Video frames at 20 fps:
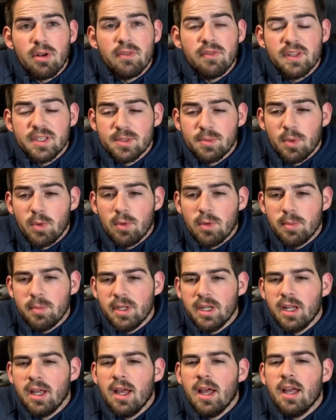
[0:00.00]
Invisible
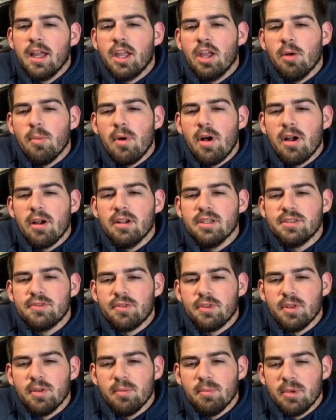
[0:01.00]
Woman. Killmonger's
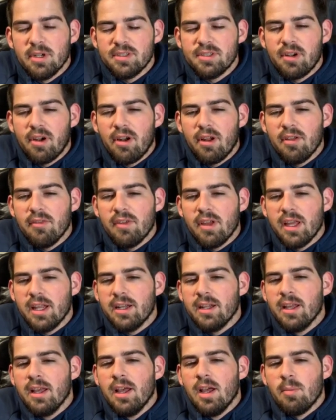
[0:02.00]
for the Mercenary event.